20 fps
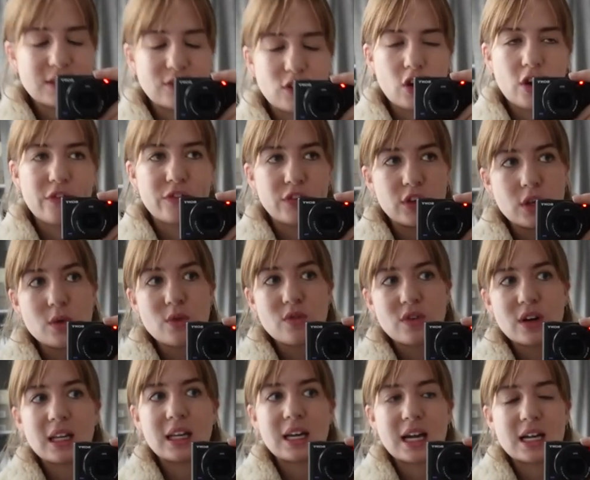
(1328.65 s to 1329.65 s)
I've got a few
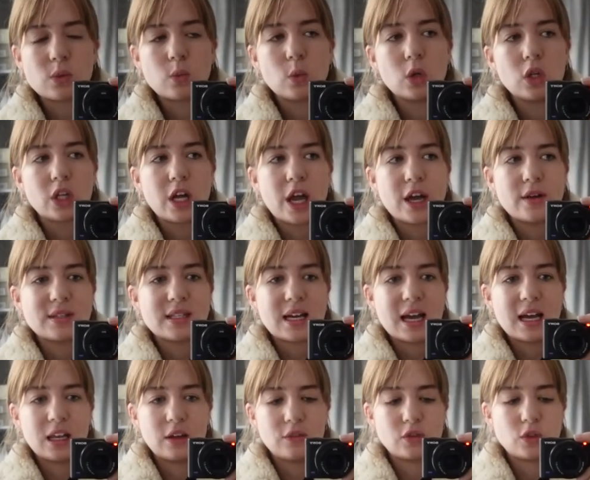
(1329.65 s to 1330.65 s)
really nice wool coats that
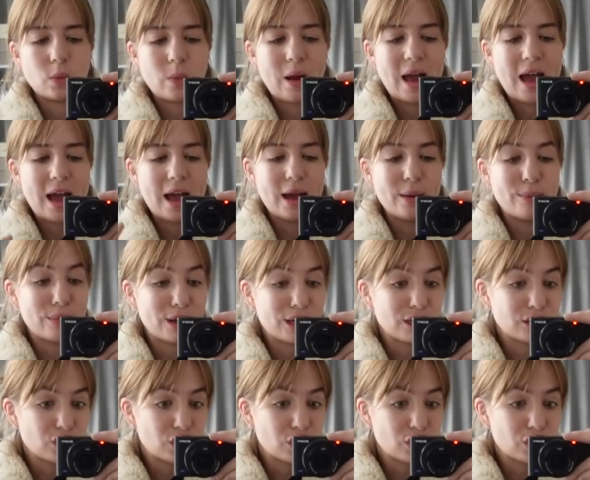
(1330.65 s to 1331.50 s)
I love to wear.